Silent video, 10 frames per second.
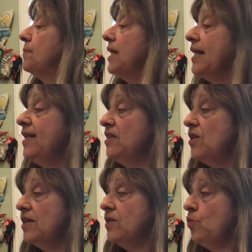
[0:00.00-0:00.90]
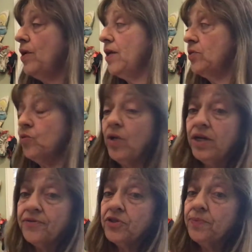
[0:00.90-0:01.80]
Planning long and well was
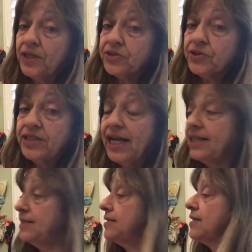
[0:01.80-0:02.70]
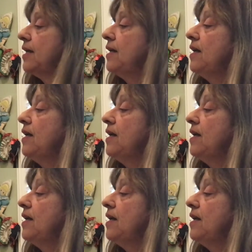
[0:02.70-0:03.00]
one of her special talents.